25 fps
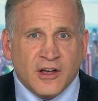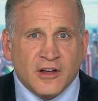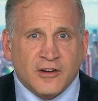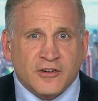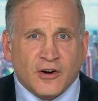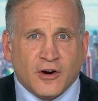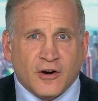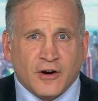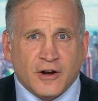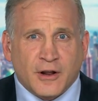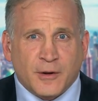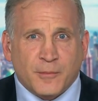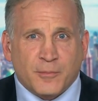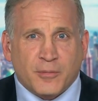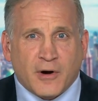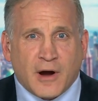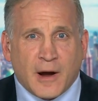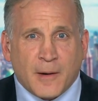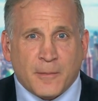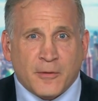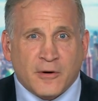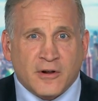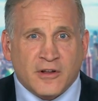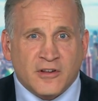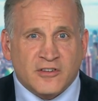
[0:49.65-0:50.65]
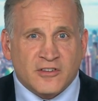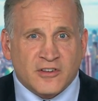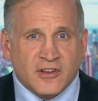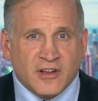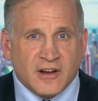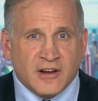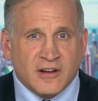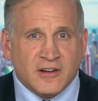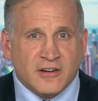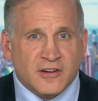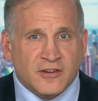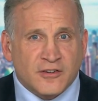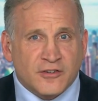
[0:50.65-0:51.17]
targeting properties
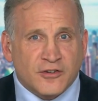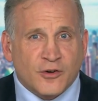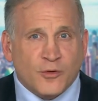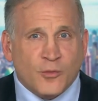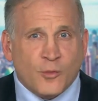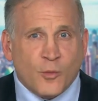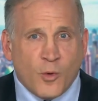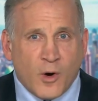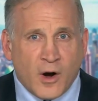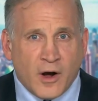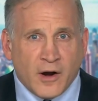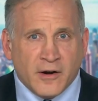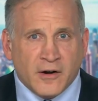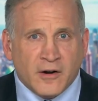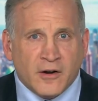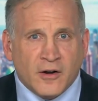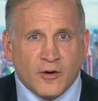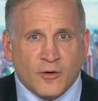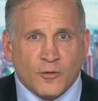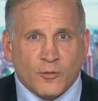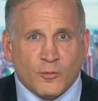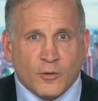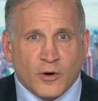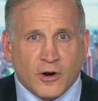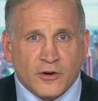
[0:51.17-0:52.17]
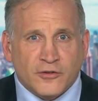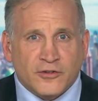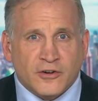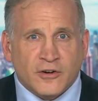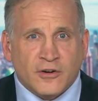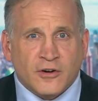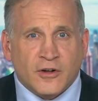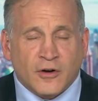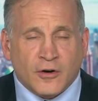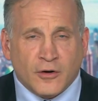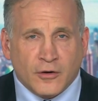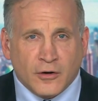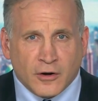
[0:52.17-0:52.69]
linked to one
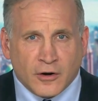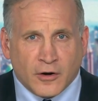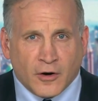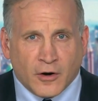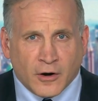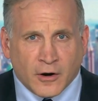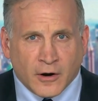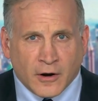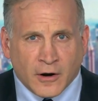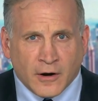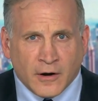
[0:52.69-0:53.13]
Russian oligarch.